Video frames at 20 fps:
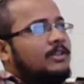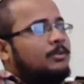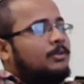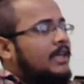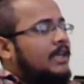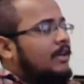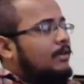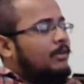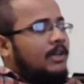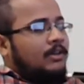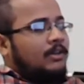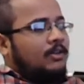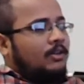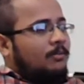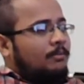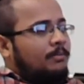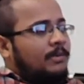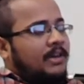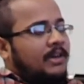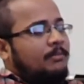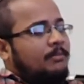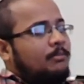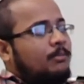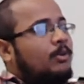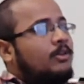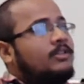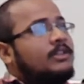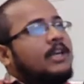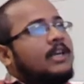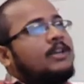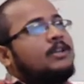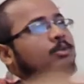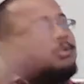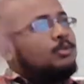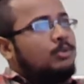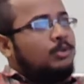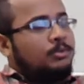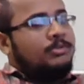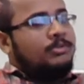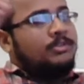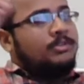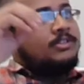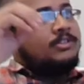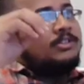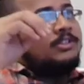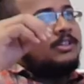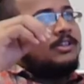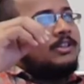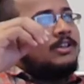you can compare more than two groups,